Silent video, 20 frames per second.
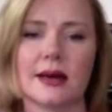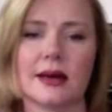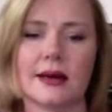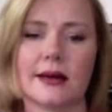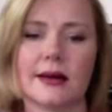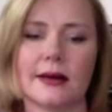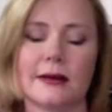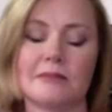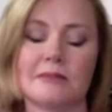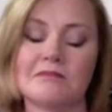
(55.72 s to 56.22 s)
I
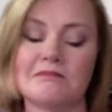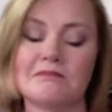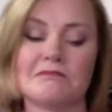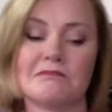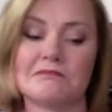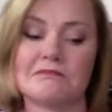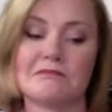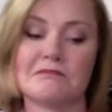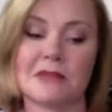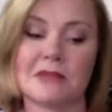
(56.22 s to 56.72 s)

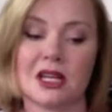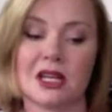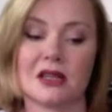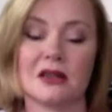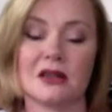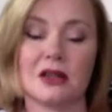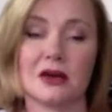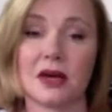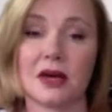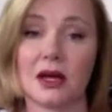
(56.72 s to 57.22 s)
don't
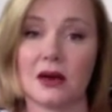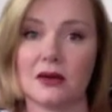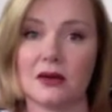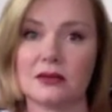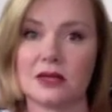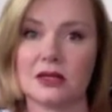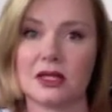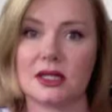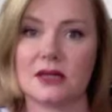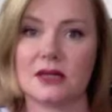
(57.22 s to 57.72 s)
know how
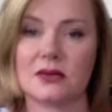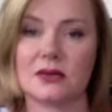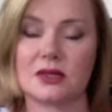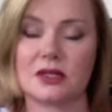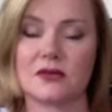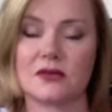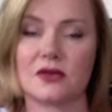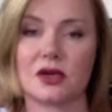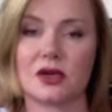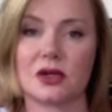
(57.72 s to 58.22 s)
long, I
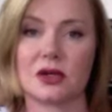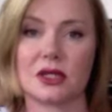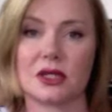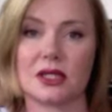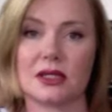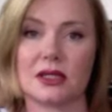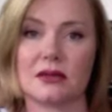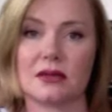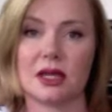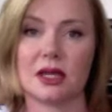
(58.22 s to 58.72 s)
wasn't very good at
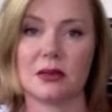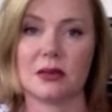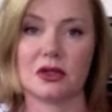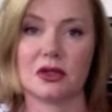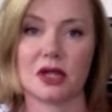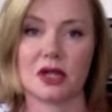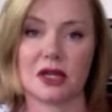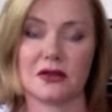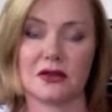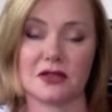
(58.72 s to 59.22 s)
keeping
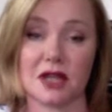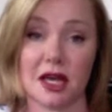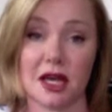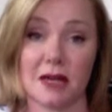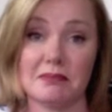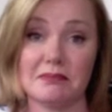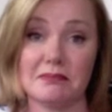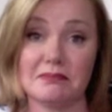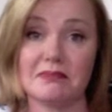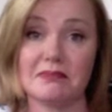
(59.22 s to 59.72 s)
track of
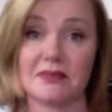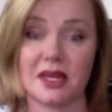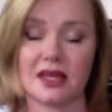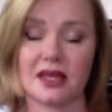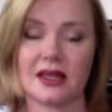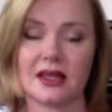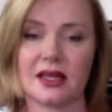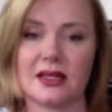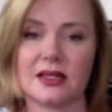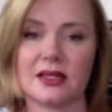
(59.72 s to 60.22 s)
time at
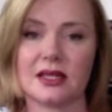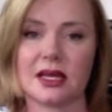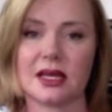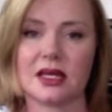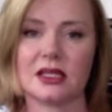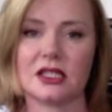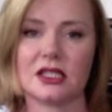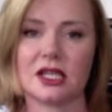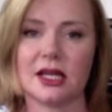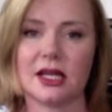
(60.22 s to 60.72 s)
that
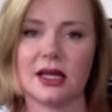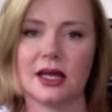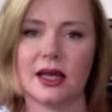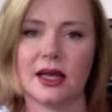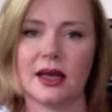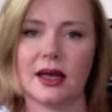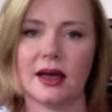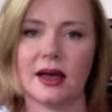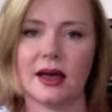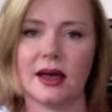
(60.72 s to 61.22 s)
stage.
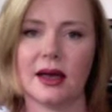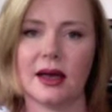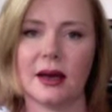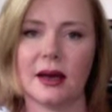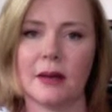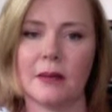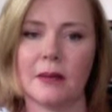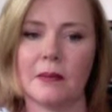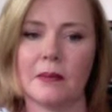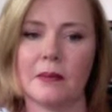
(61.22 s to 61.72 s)

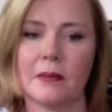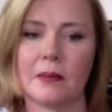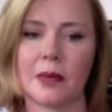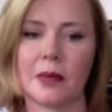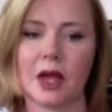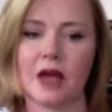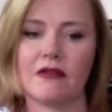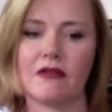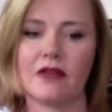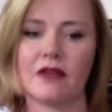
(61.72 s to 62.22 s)

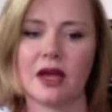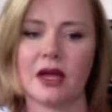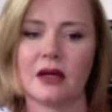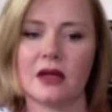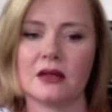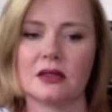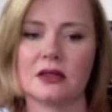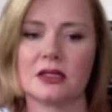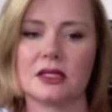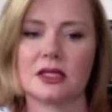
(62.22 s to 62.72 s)
I
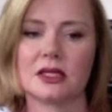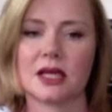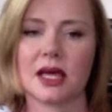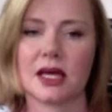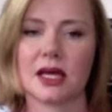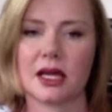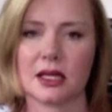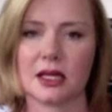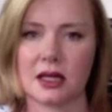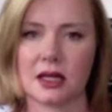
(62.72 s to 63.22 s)
found
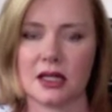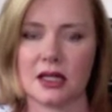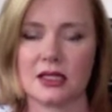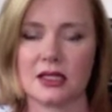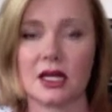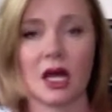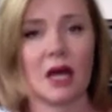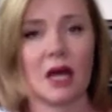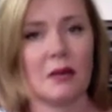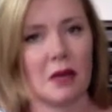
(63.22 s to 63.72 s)
that at night
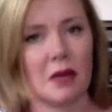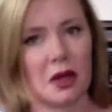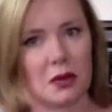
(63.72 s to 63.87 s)
time I